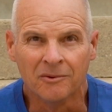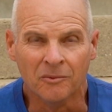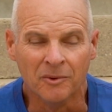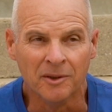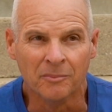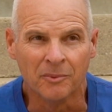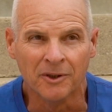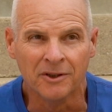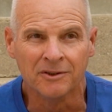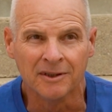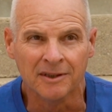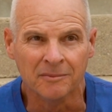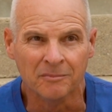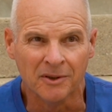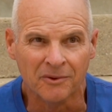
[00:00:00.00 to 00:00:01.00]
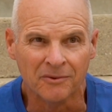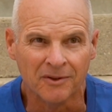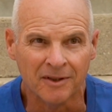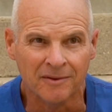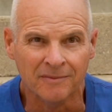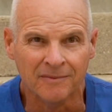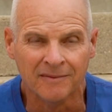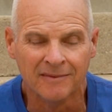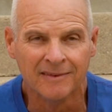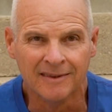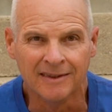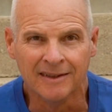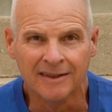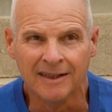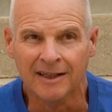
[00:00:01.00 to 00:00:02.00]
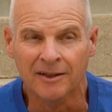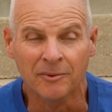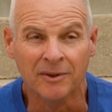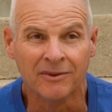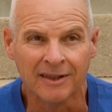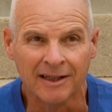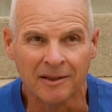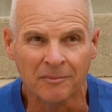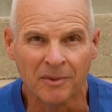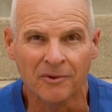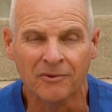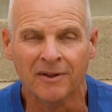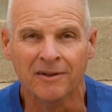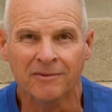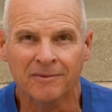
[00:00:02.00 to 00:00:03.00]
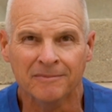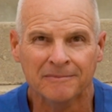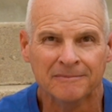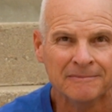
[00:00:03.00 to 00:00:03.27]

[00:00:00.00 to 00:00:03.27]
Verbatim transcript: We appreciate both of them and we thank both of them.